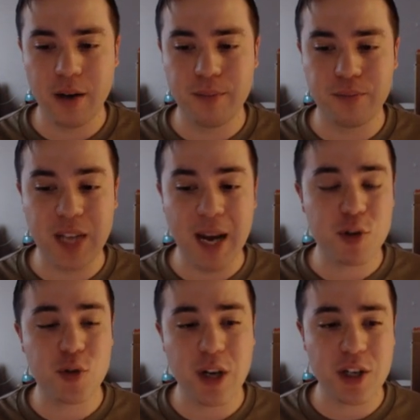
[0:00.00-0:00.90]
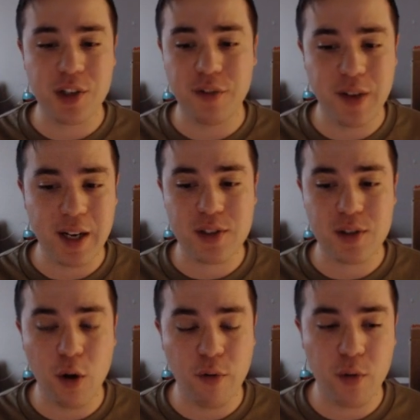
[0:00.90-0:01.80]
damage reduction effects
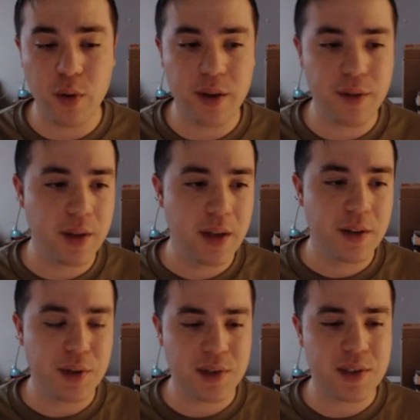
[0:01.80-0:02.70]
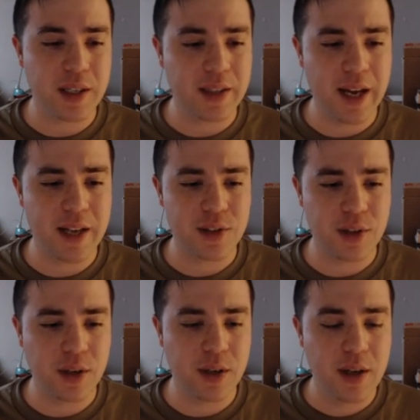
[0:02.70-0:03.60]
over with, things like that. It's
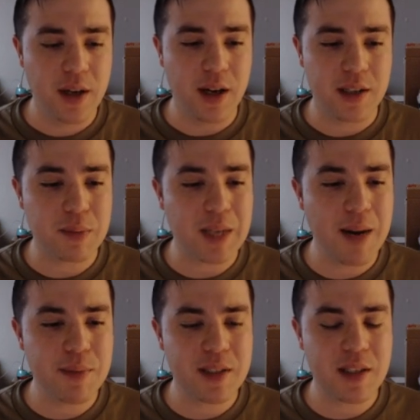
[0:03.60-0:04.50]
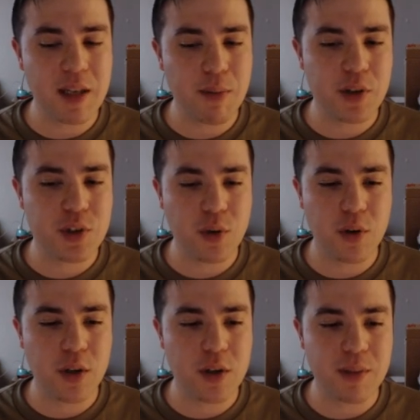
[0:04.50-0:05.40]
good. Sometimes it's a double-edged
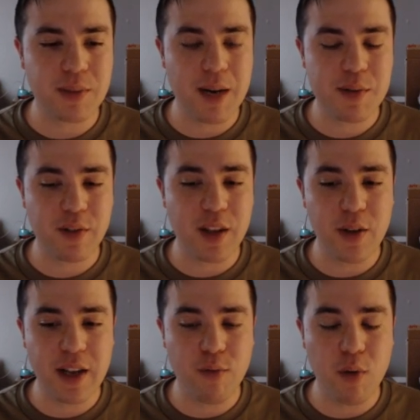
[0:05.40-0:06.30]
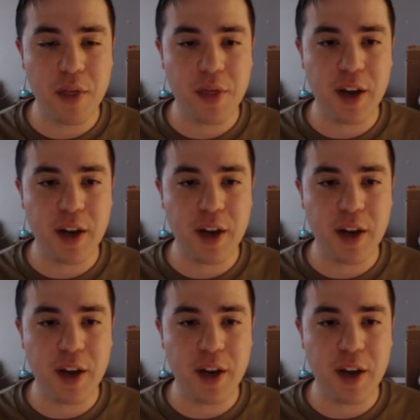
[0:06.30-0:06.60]
sword, though. Sometimes if they only have one thing and